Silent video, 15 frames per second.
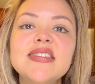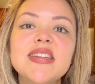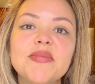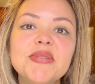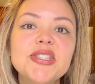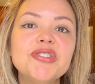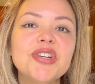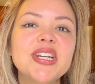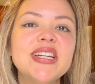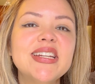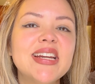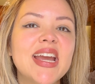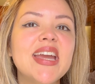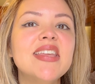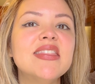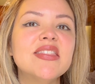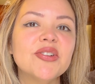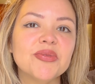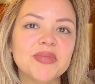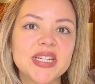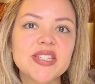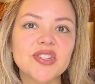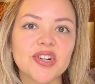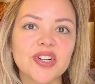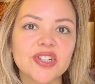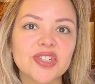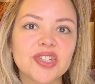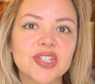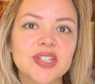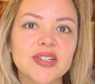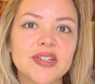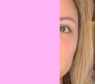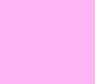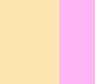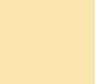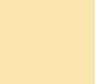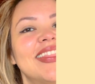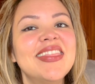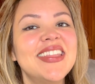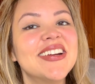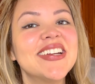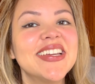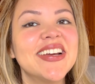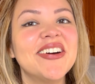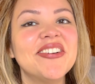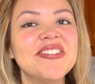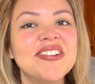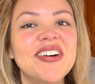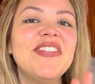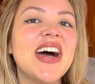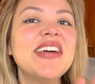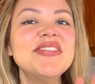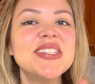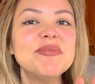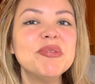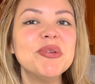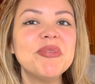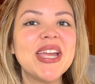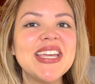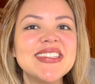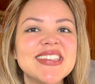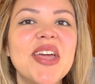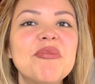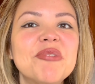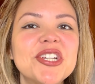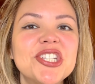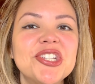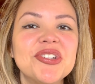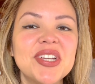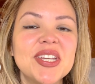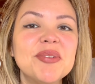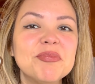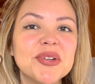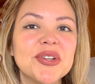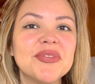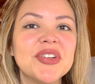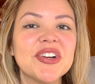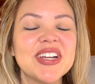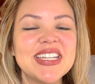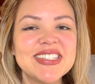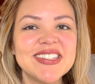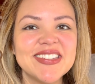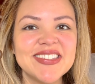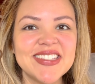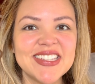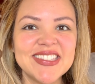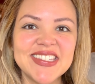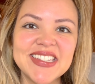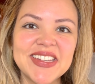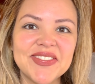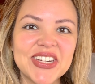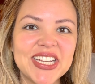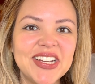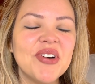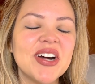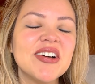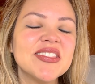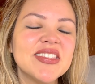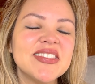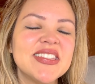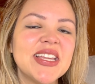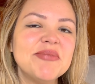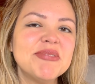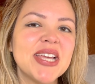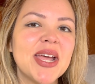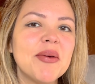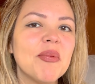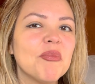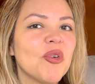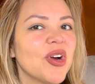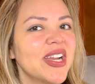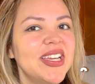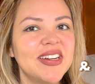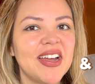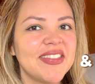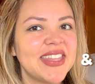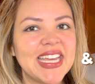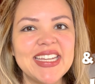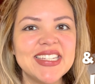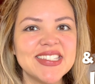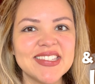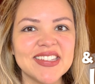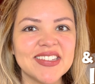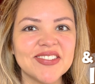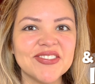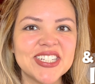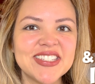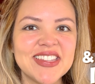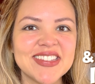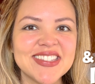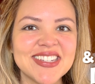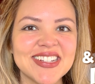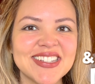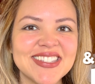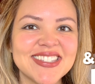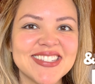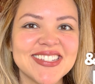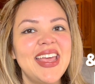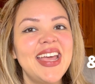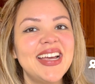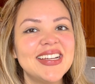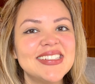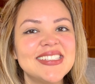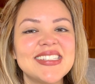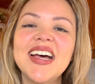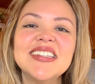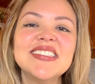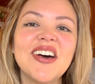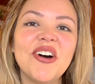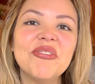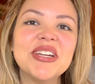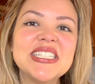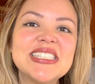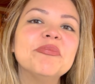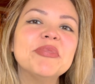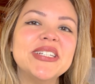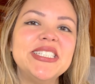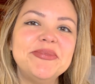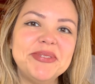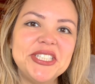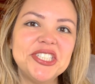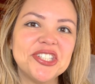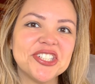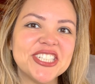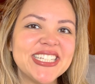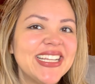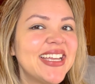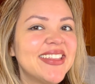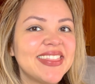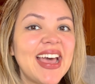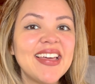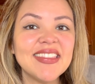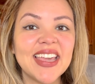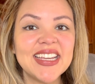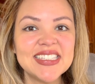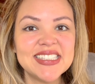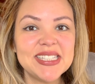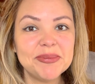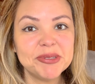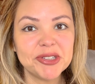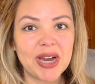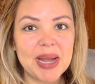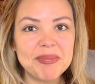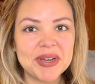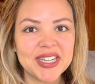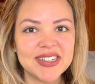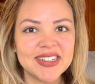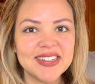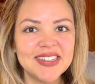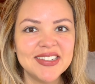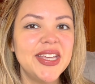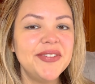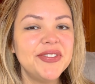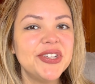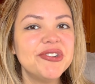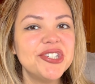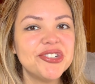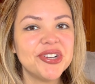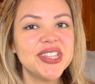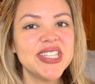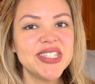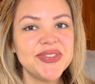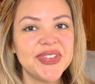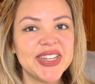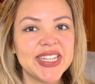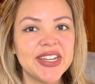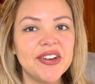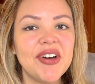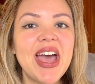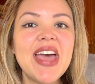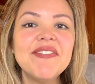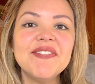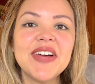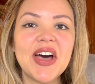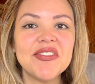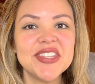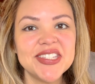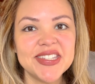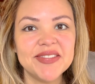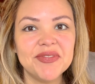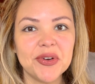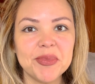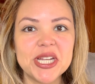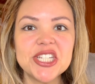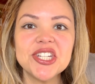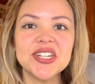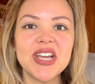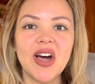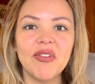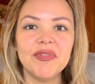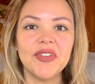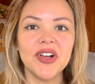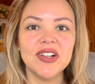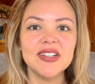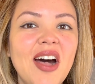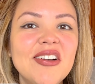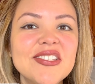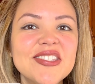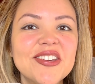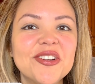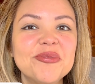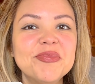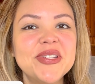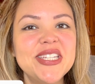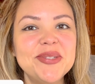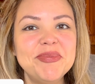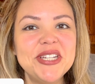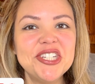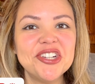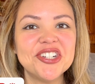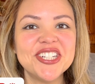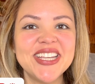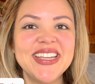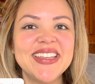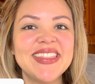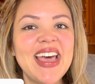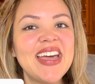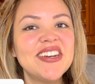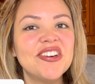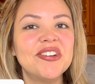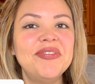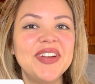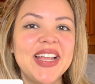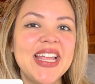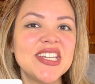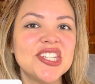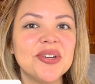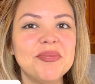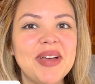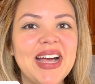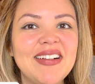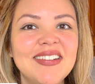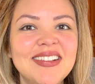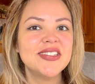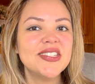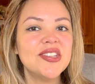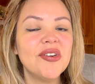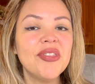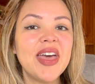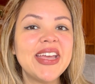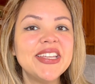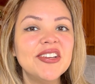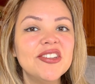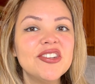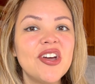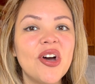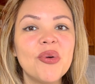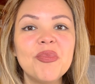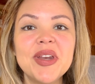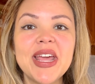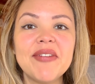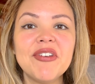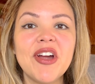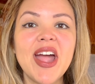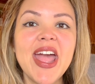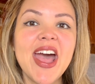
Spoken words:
demonstrated in the research. There you go. 5 simple ways in which you can improve your insulin sensitivity while at the same time working on that insulin resistance. And as always, please be sure to hit that like and subscribe button if you enjoyed this video and found this information helpful. Also, please be sure to hit that notification bell so that you'll know whenever I